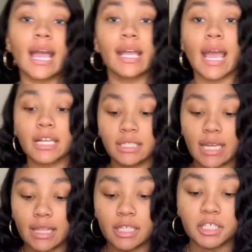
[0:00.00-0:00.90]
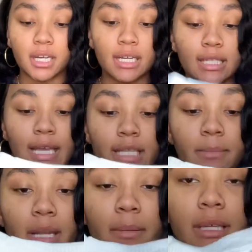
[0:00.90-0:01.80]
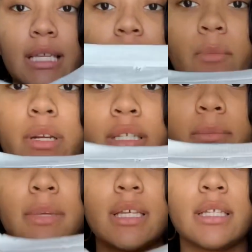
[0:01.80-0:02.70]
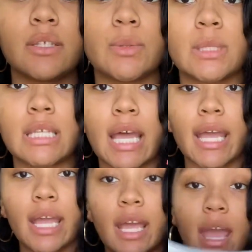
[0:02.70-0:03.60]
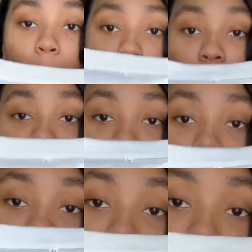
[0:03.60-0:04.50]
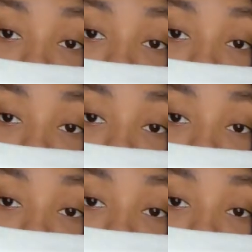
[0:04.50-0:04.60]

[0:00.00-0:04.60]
open it. I actually got this shirt in a size medium because I didn't want it to be too tight. But yeah, this is how it